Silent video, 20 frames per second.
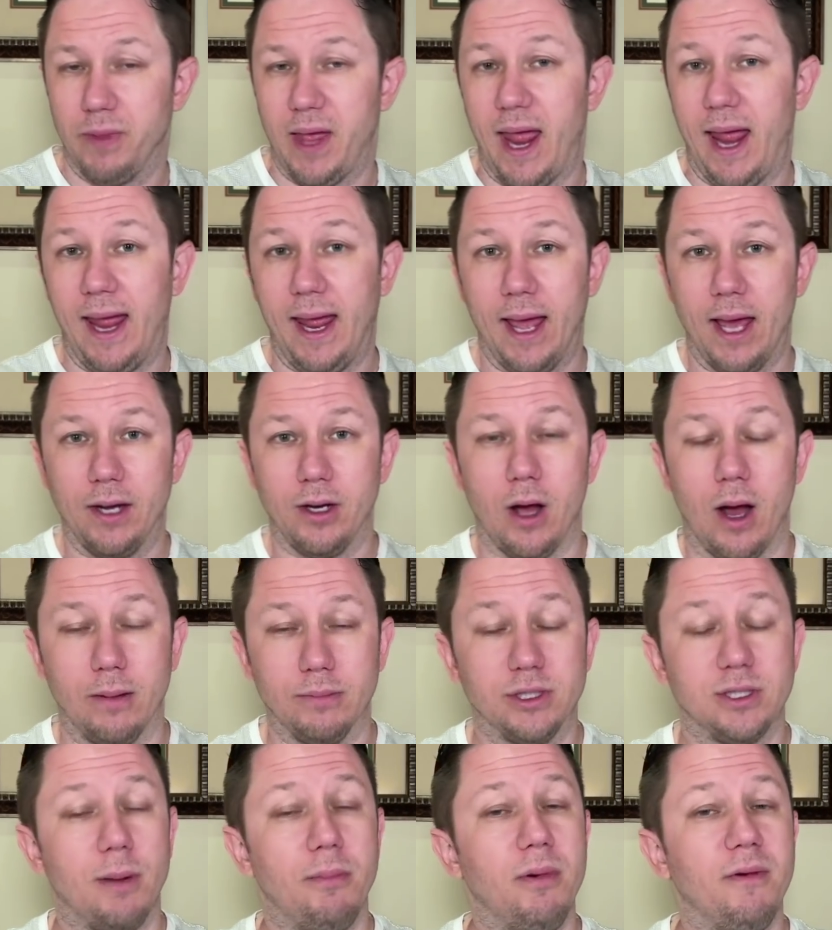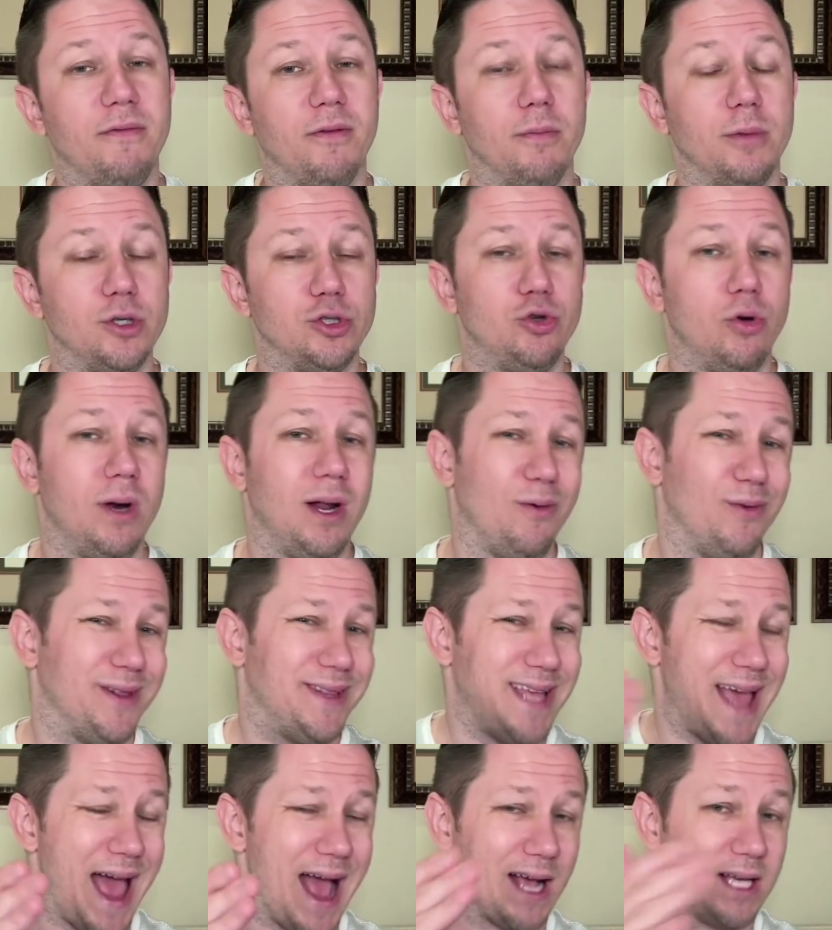And um, some of them are doing it
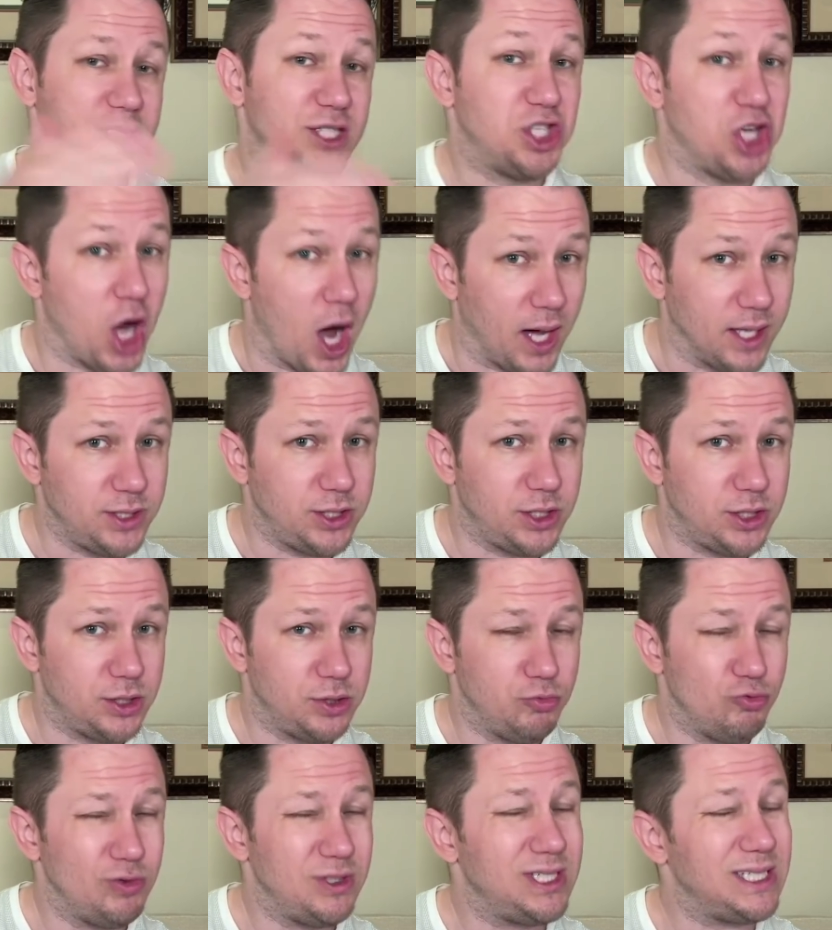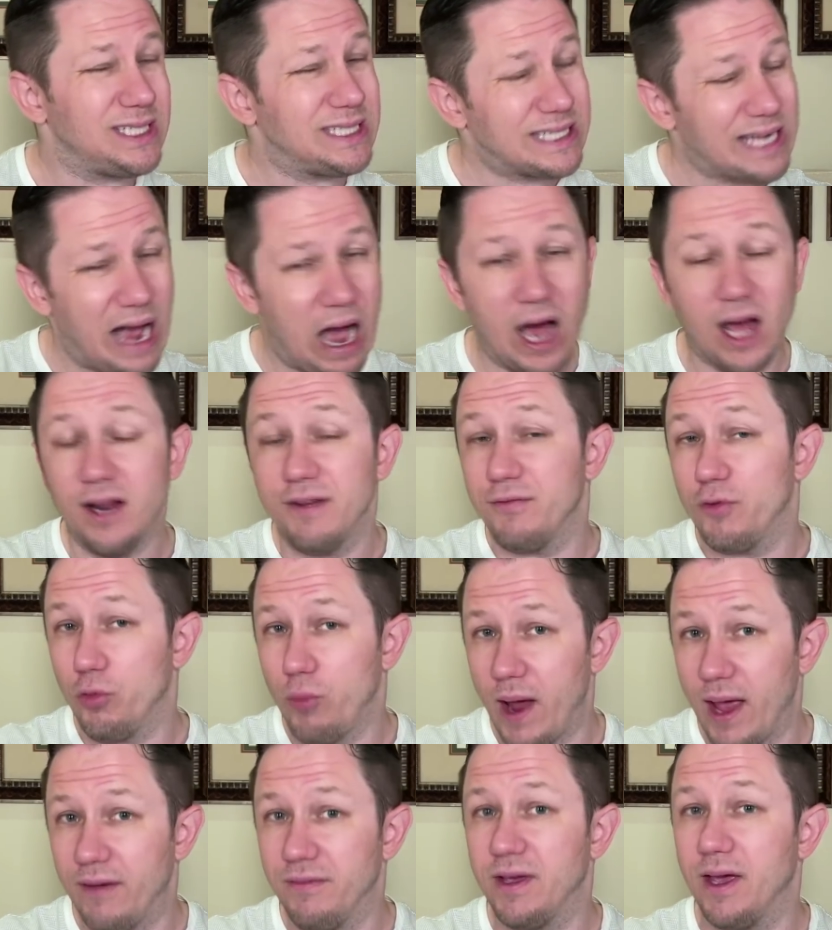with tax cuts, which is kind of a
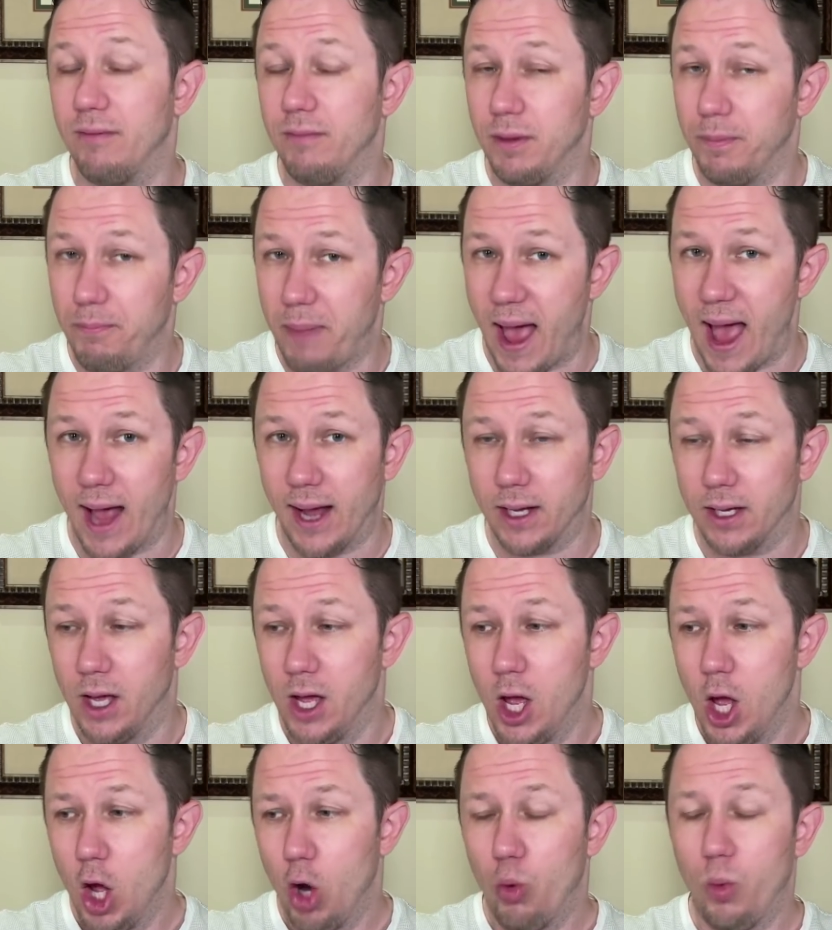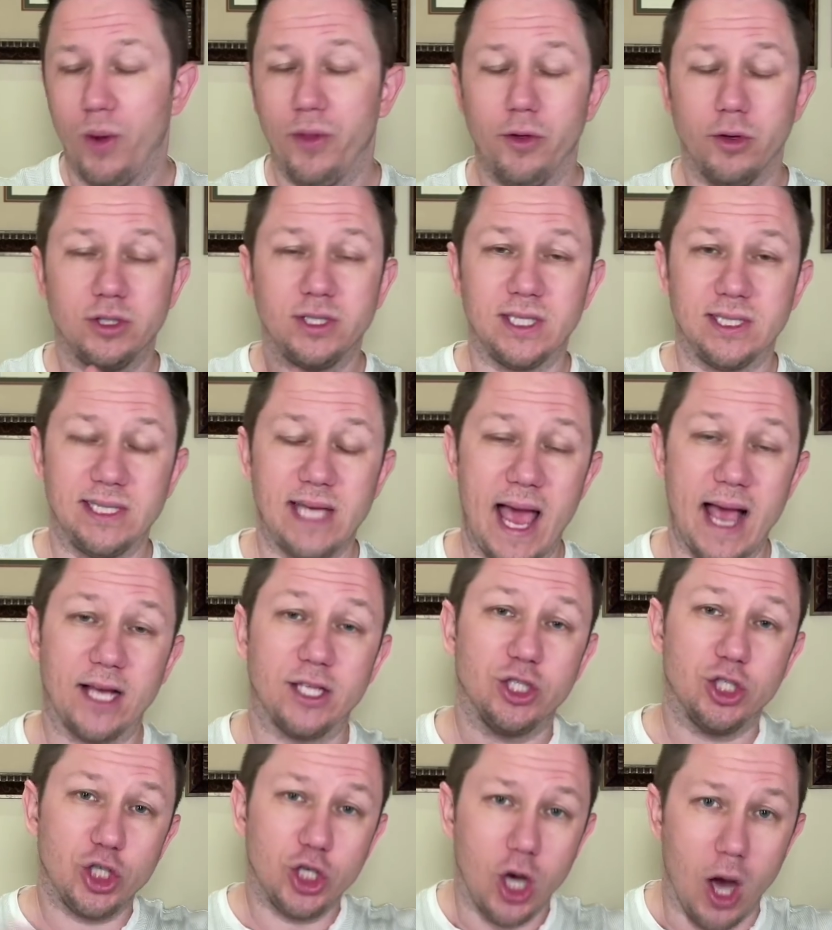way of giving back, whether it's a
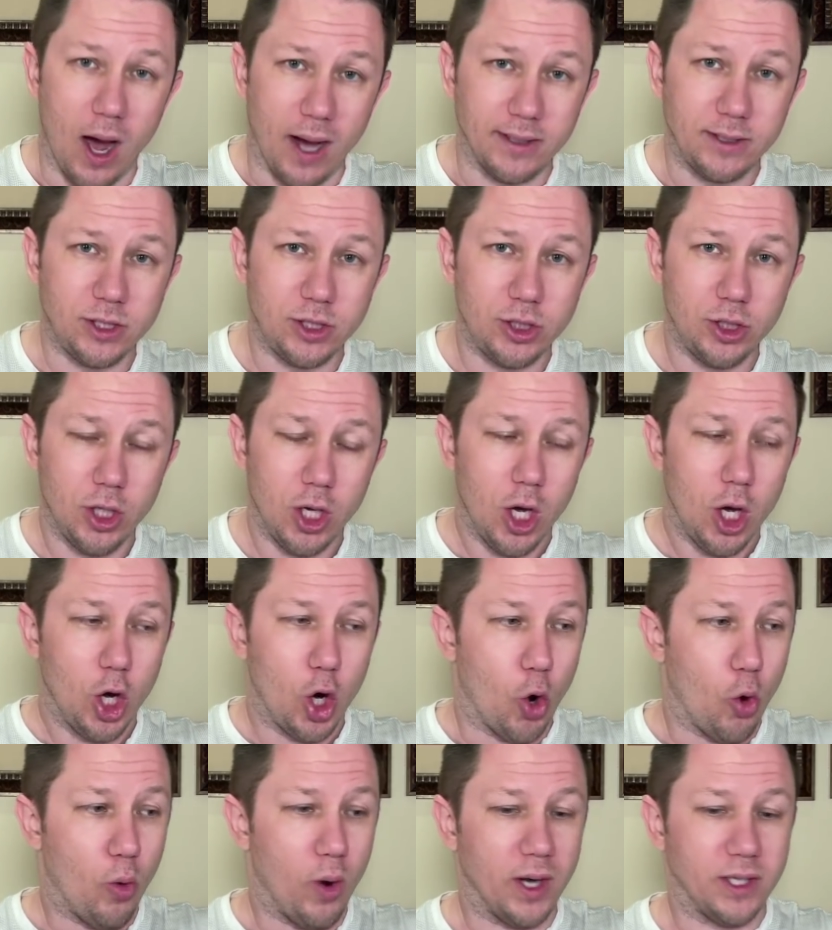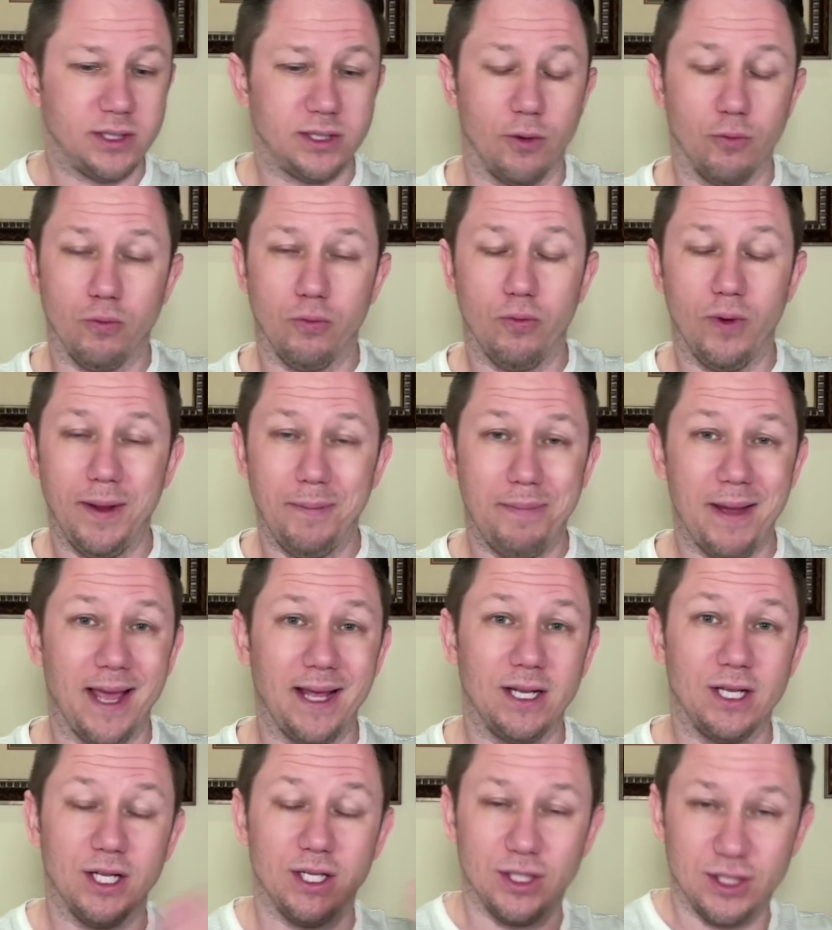tax cut or it's a
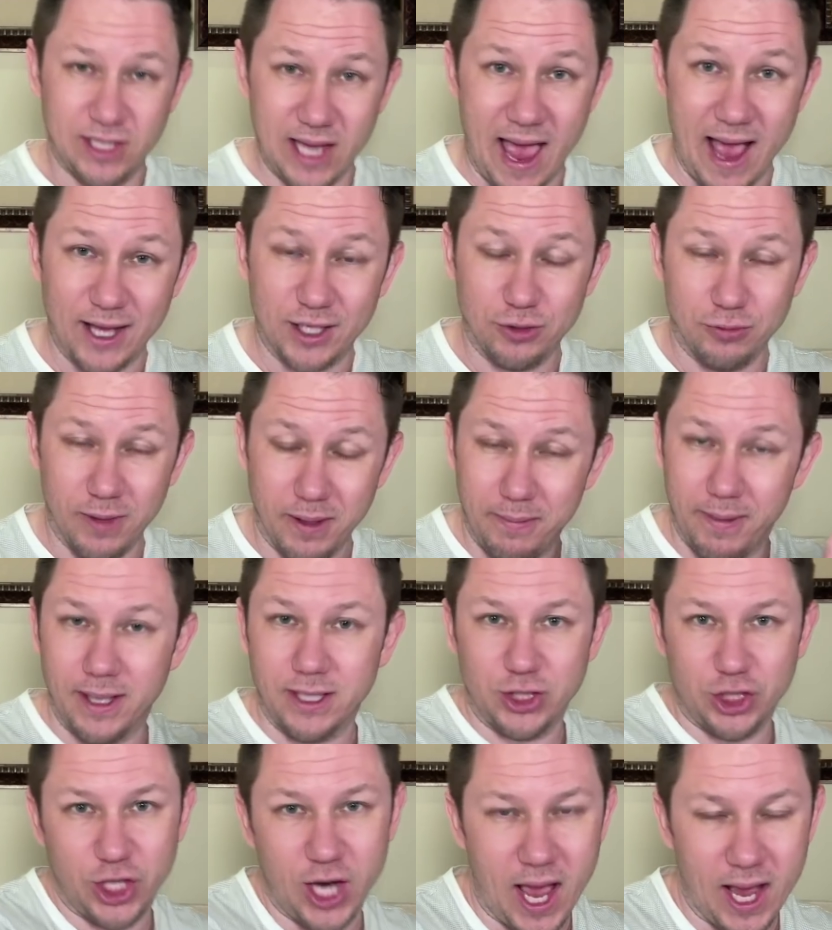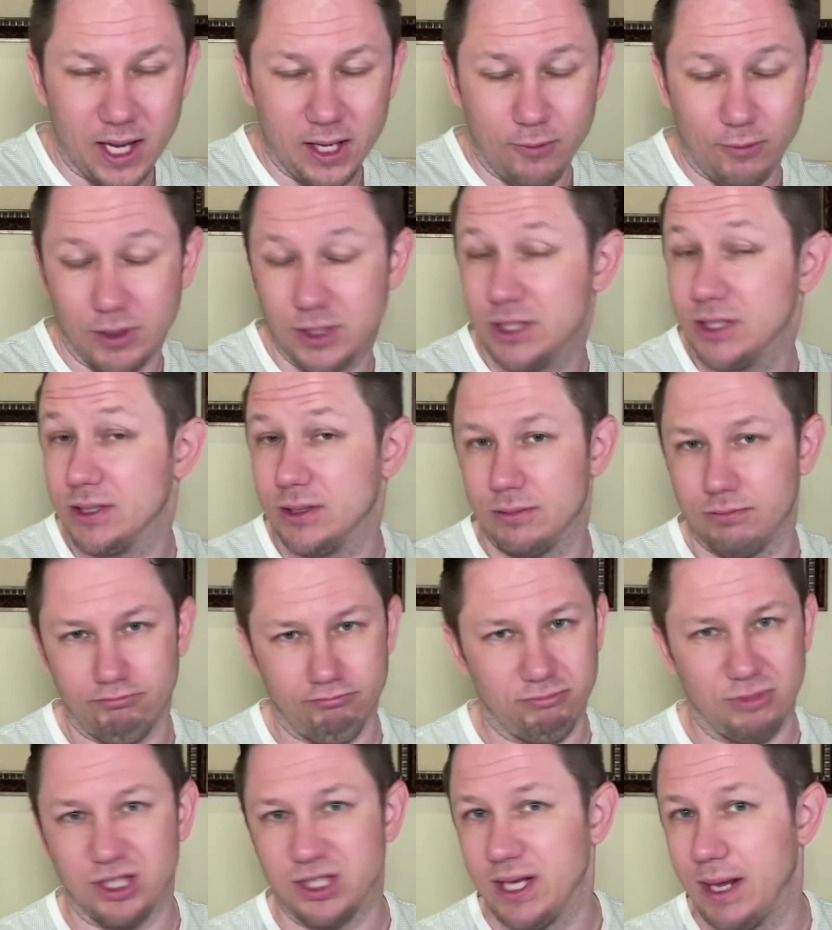rebate tax rebate check, which is
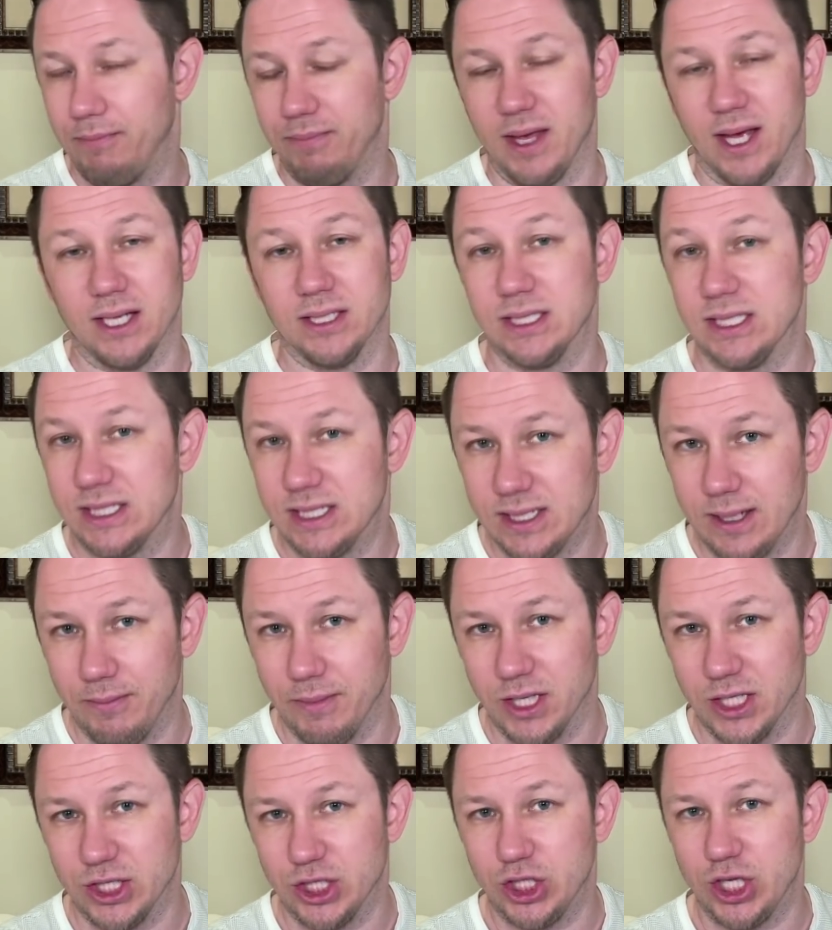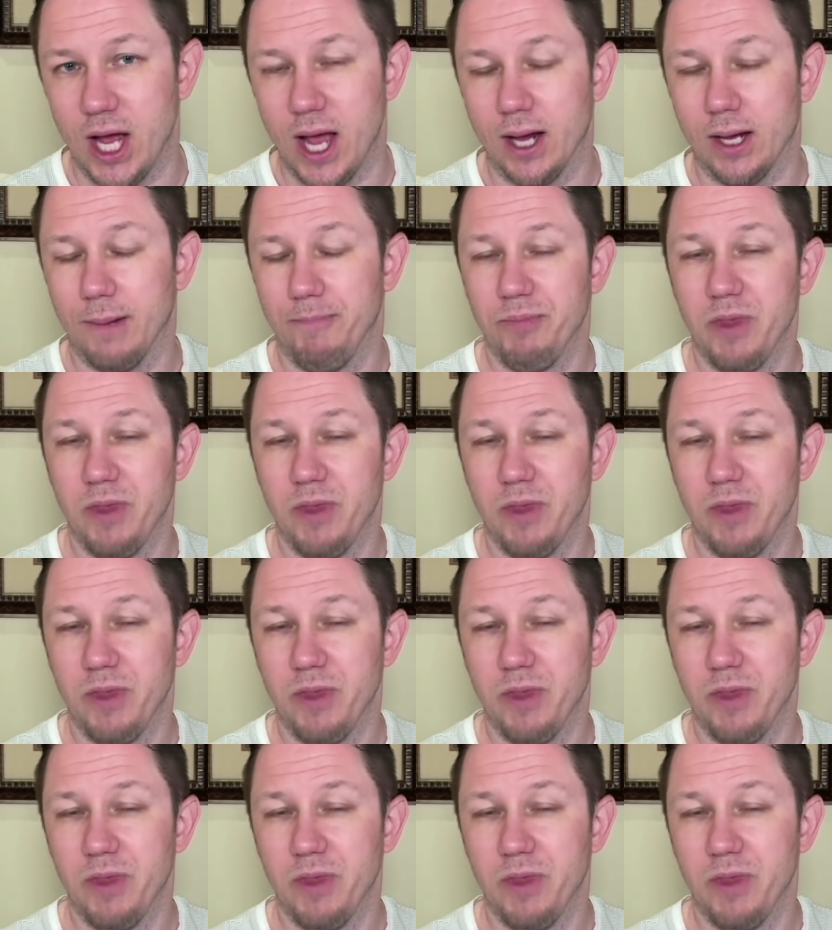the same thing as a stimulus check.